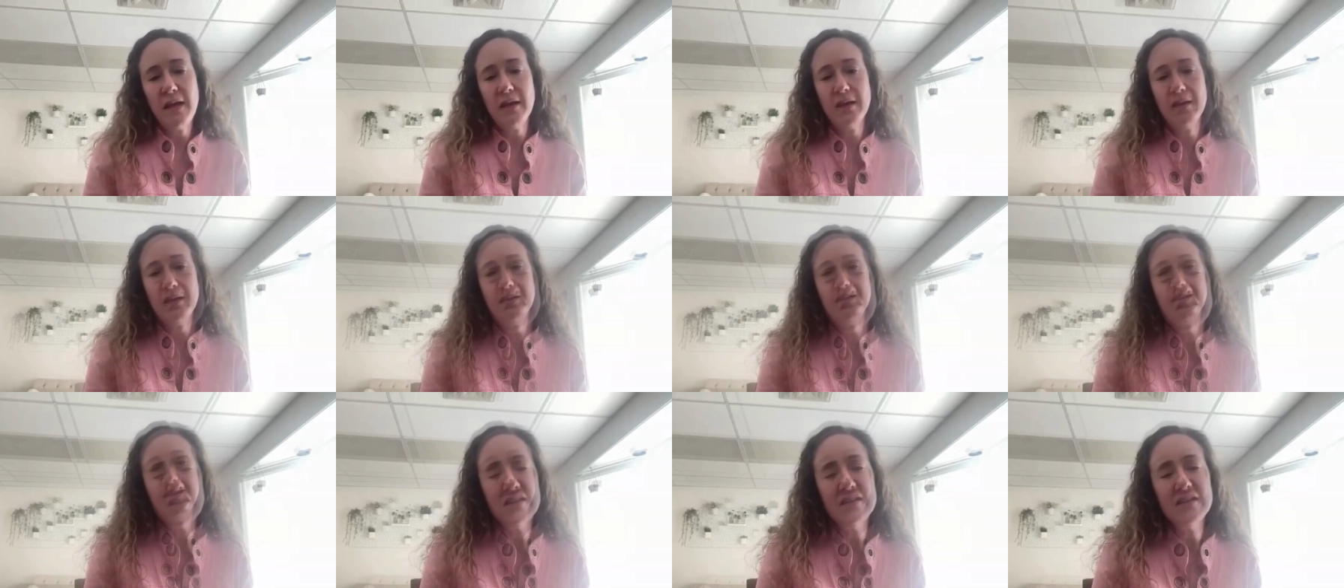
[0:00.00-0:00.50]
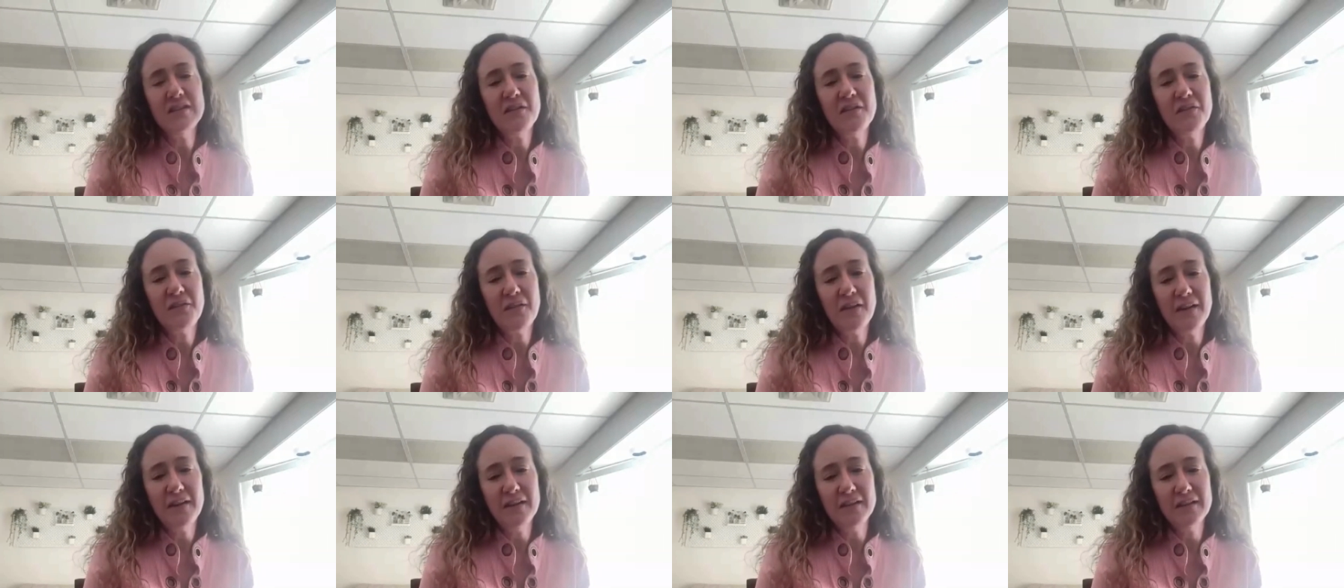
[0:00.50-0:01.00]
Such a
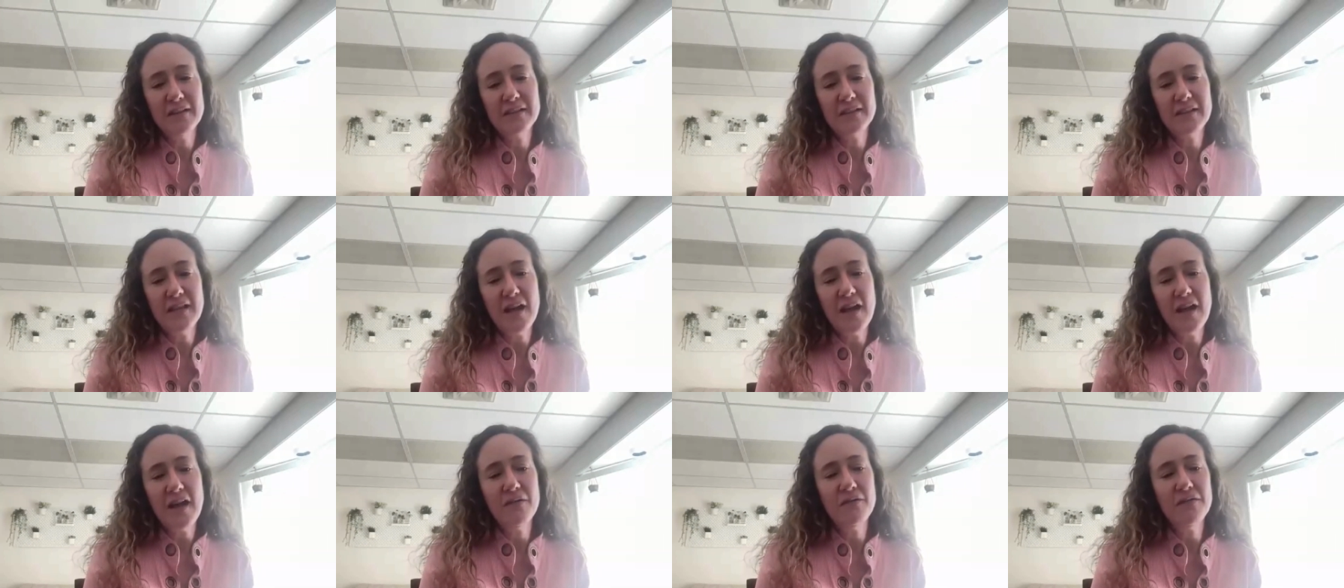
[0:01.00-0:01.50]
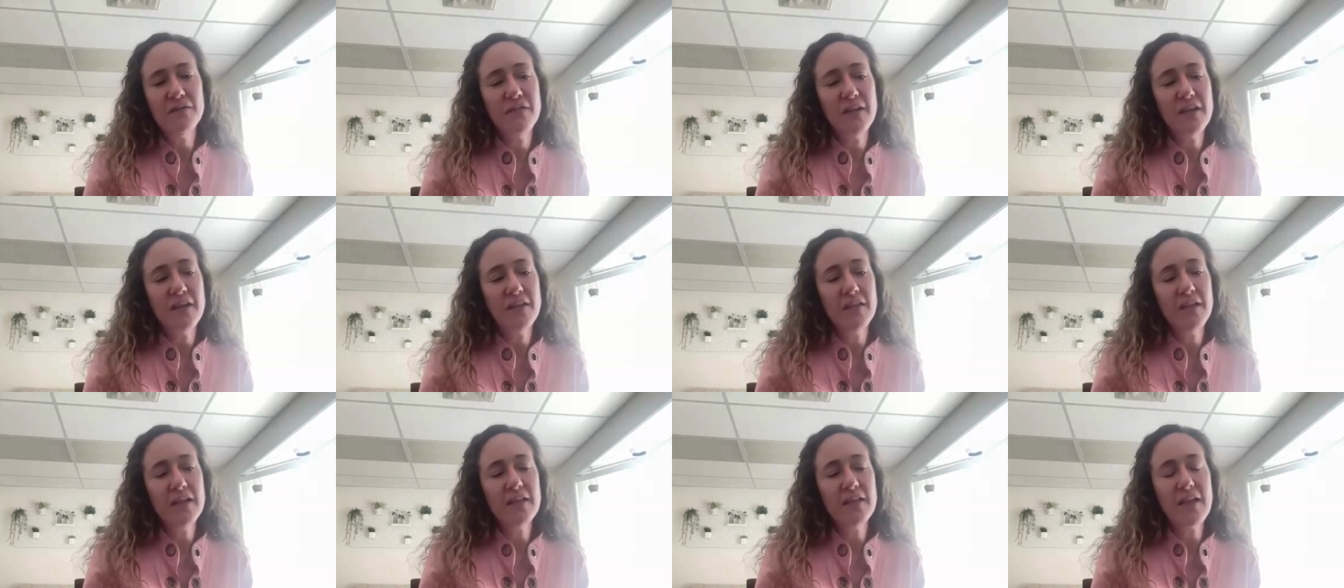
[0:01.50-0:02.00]
difference of
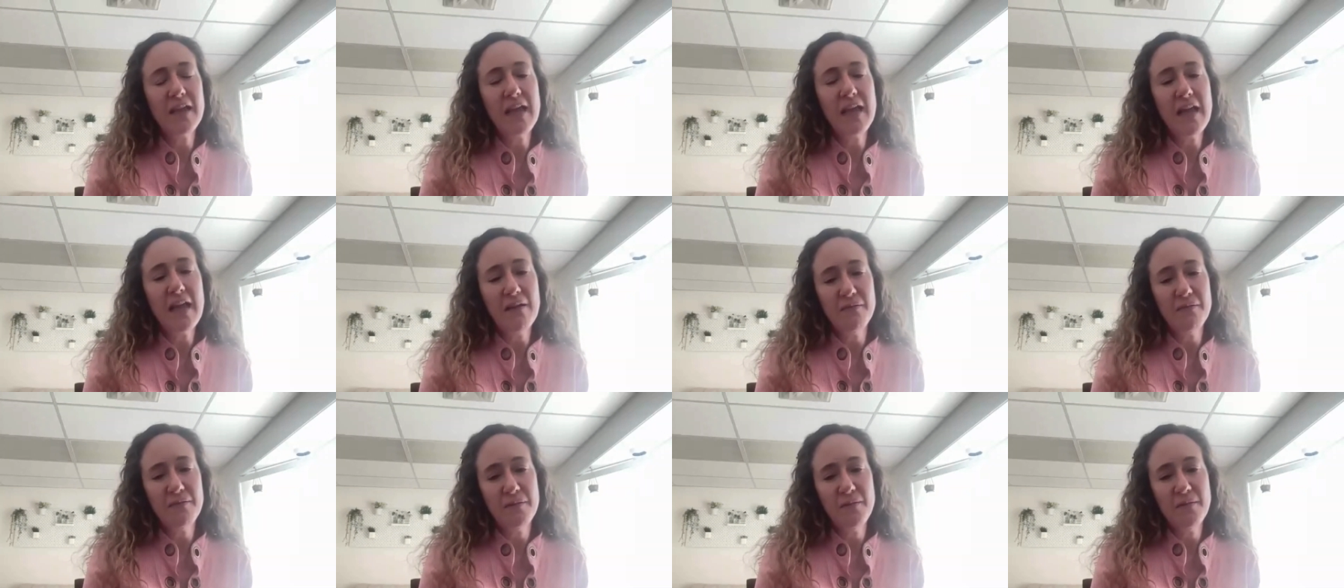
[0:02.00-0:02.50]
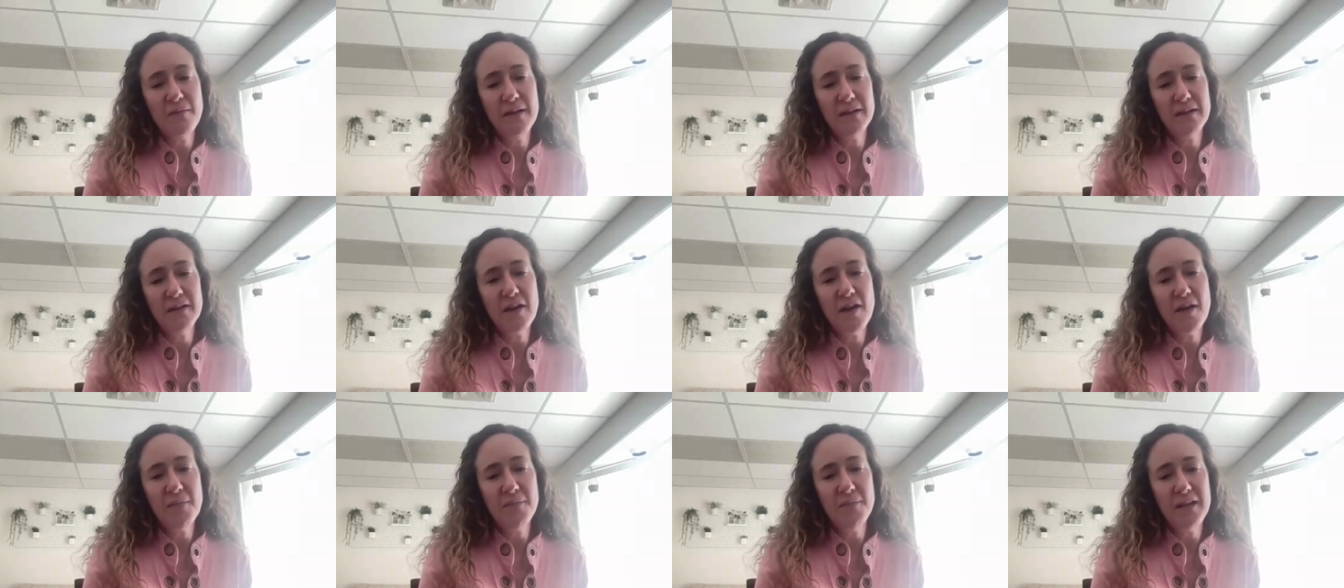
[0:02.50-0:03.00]
feeling like
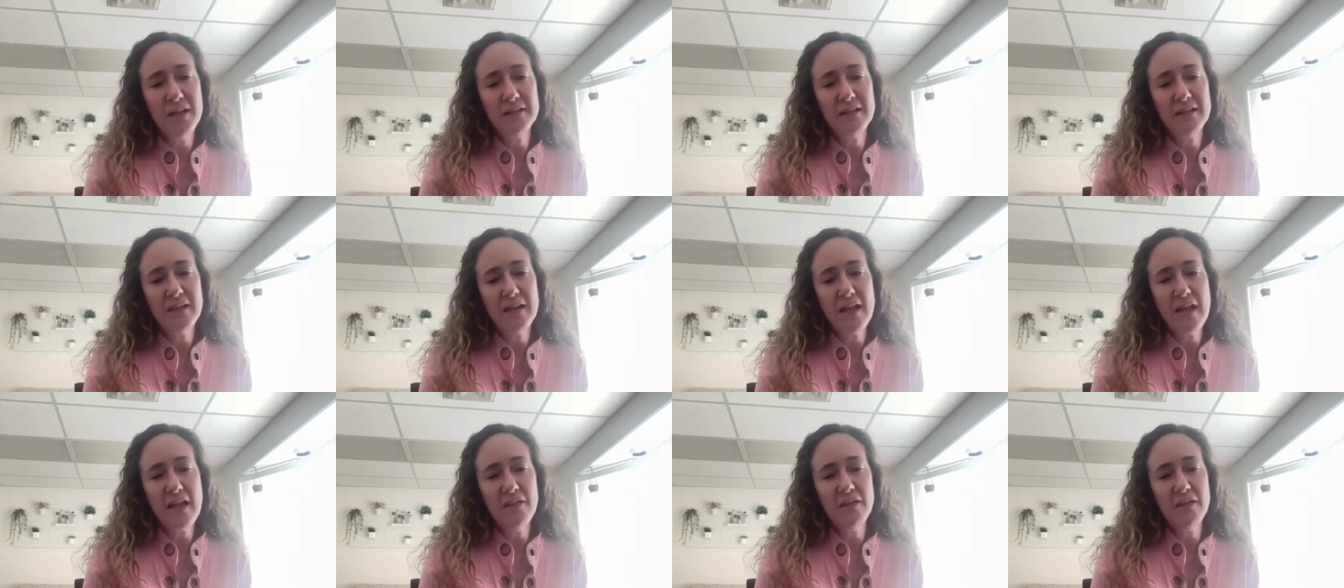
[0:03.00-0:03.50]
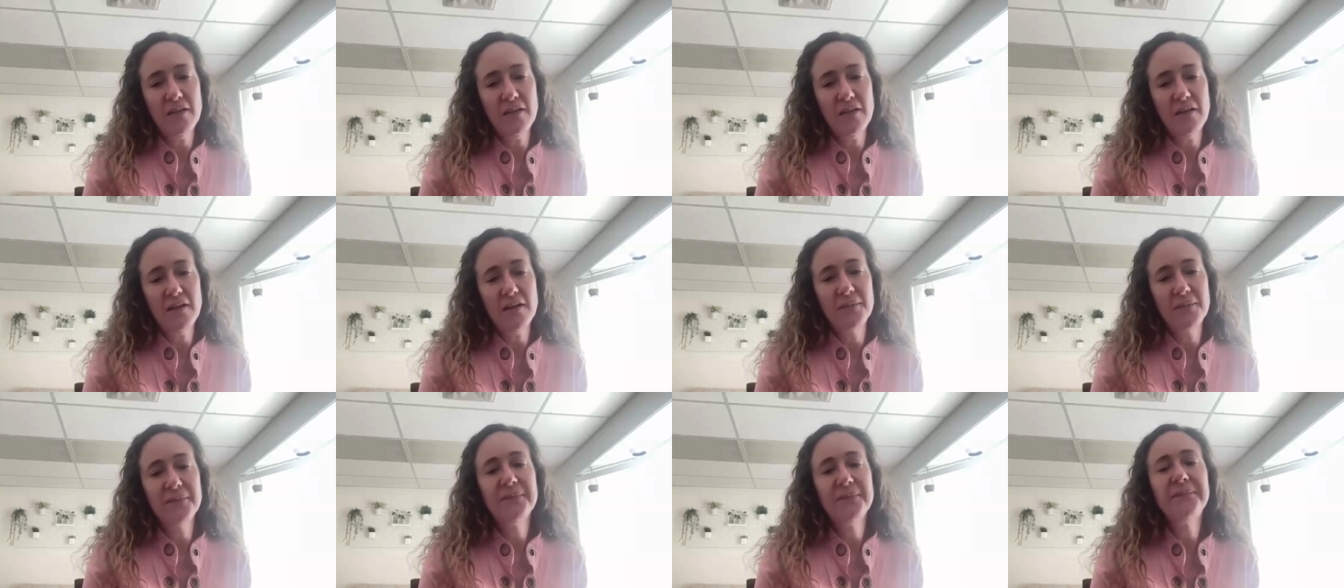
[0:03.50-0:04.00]
everyone coming
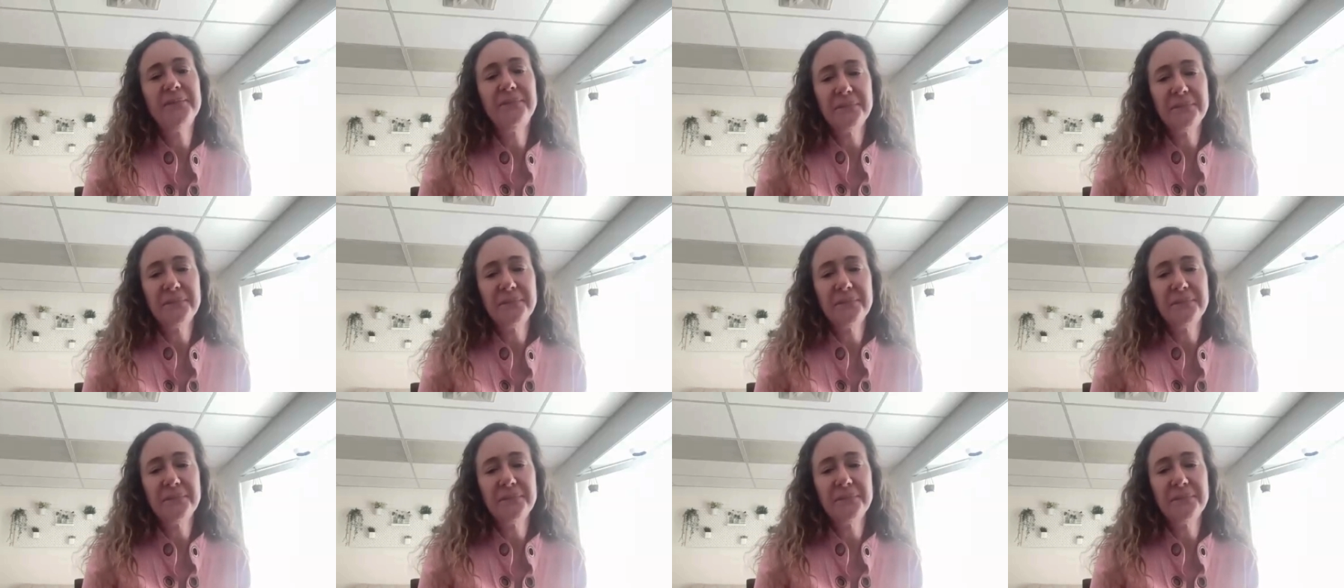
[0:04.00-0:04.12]
together